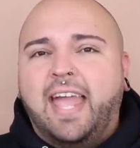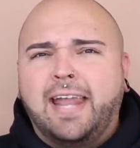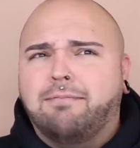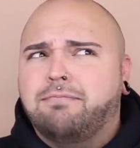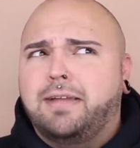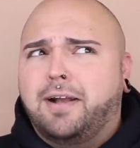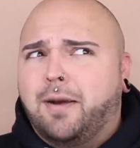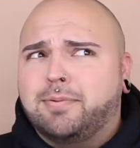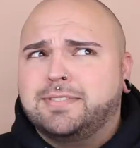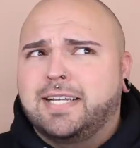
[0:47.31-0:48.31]
and a
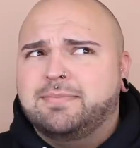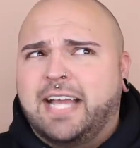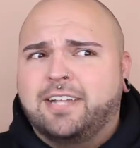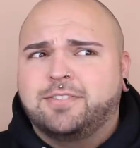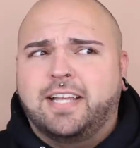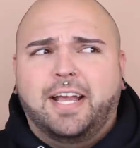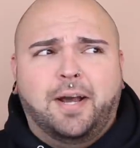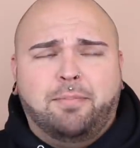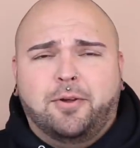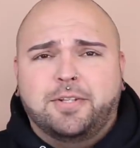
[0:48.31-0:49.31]
couple times actually I
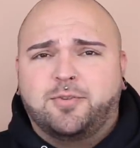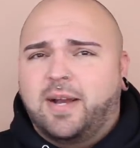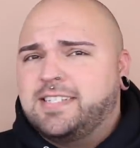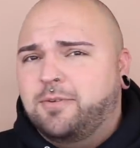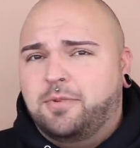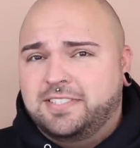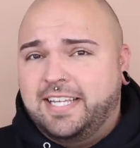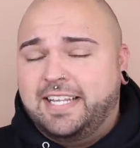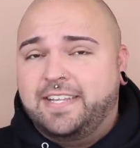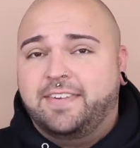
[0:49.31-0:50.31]
uploaded twice in one
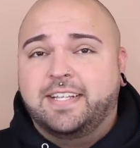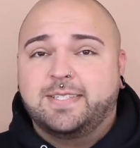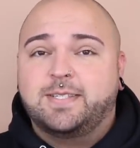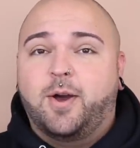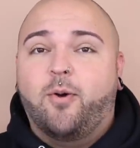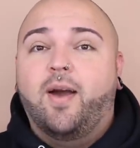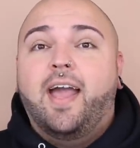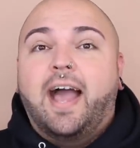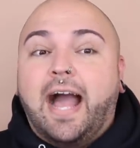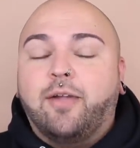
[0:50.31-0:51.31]
day even so
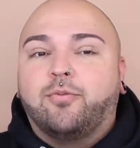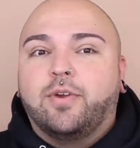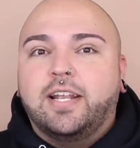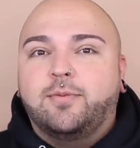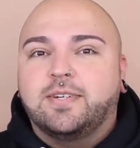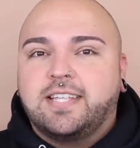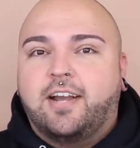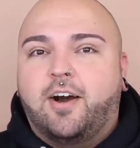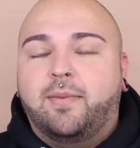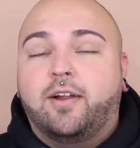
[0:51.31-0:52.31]
I really was like
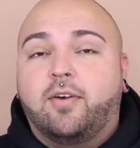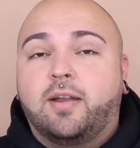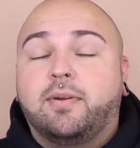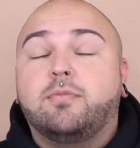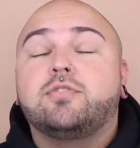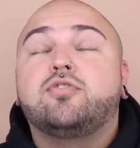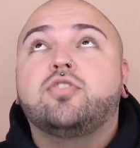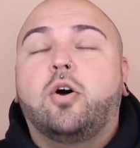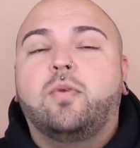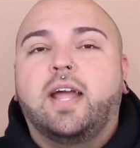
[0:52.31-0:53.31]
on my grind but it was
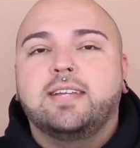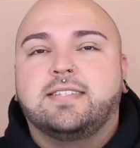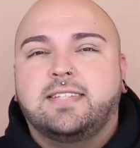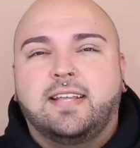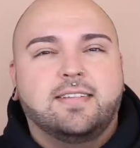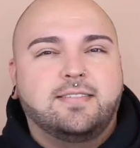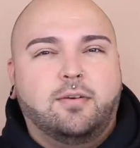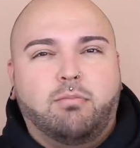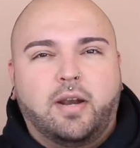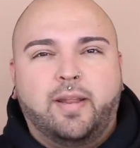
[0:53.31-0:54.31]
so nice to take this
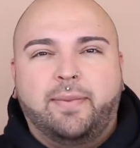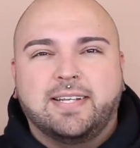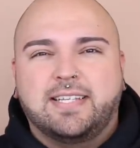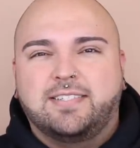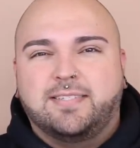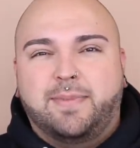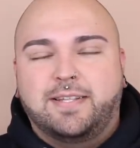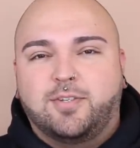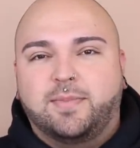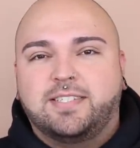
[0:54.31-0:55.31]
little break because I just
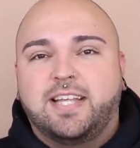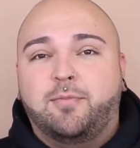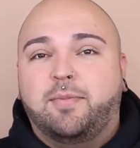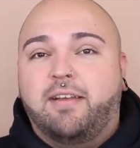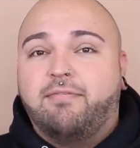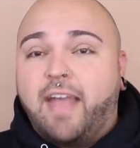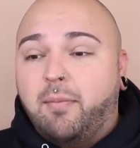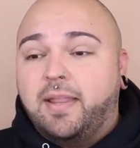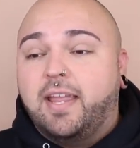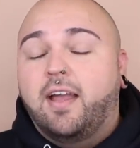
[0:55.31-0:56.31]
spent so much time with my
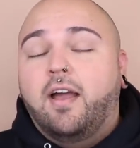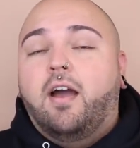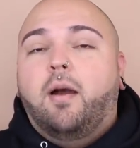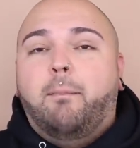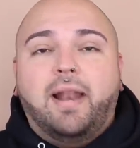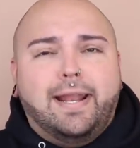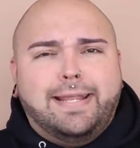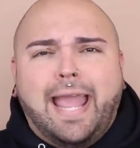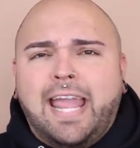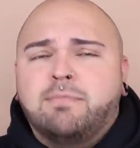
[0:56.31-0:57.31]
family played
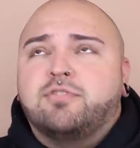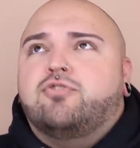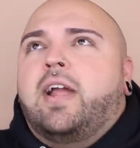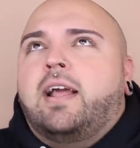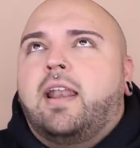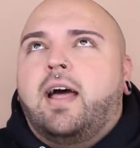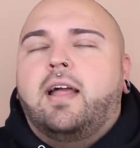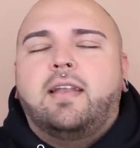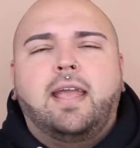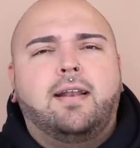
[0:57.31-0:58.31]
games drank a
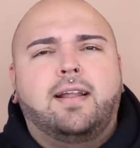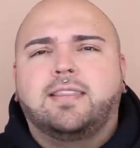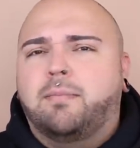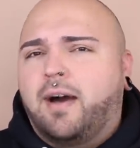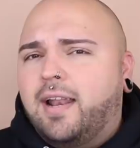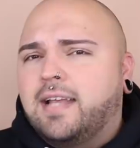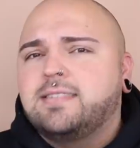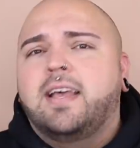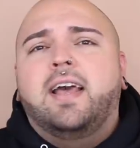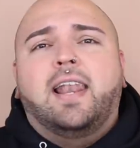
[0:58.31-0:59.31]
lot ate a lot
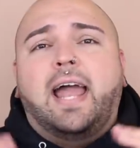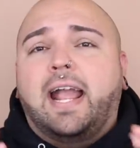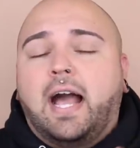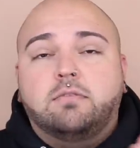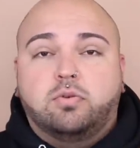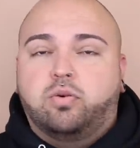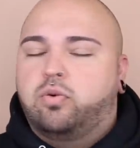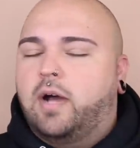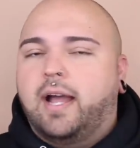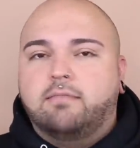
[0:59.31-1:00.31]
tamales like I,
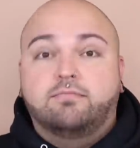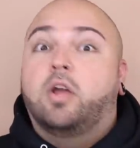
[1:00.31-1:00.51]
I